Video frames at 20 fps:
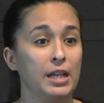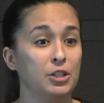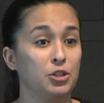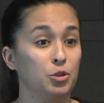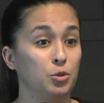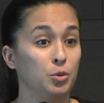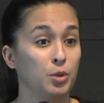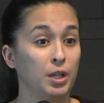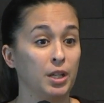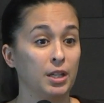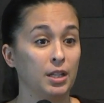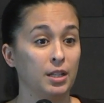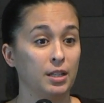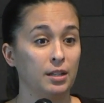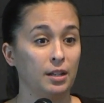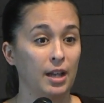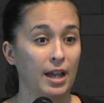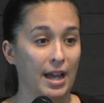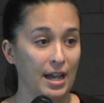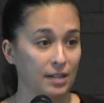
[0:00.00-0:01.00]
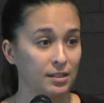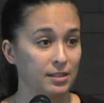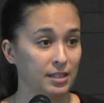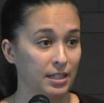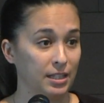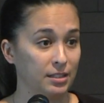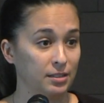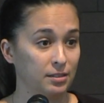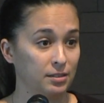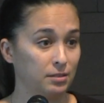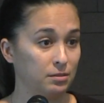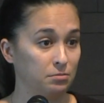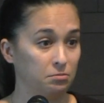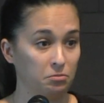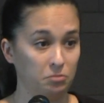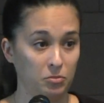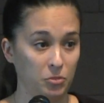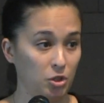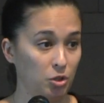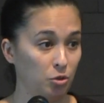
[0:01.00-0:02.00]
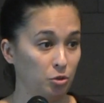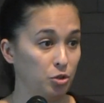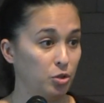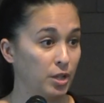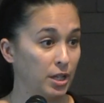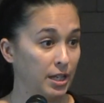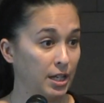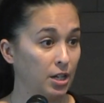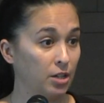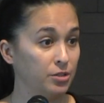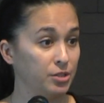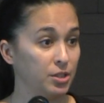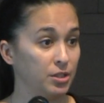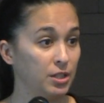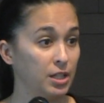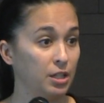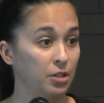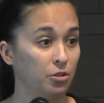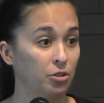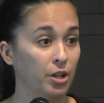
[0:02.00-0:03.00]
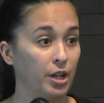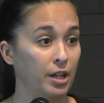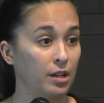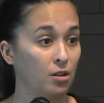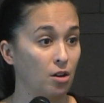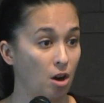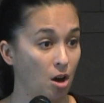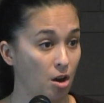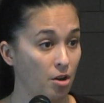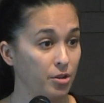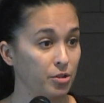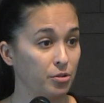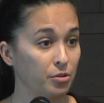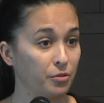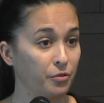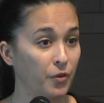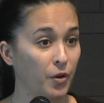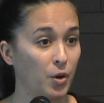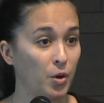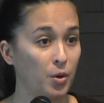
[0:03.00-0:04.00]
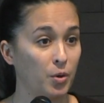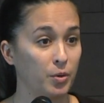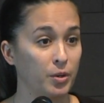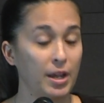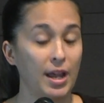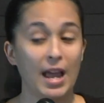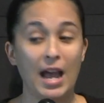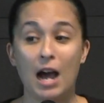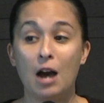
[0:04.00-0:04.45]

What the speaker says: You can access, you can get onto the internet on your phone.